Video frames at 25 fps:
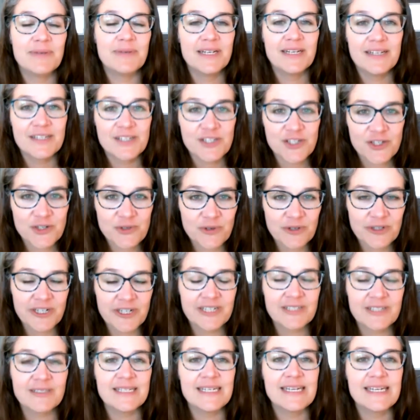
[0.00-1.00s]
but
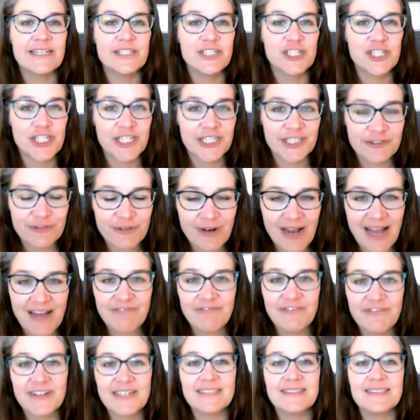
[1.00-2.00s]
historically and
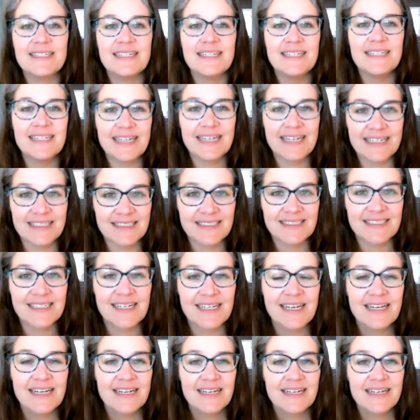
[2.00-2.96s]
geographically and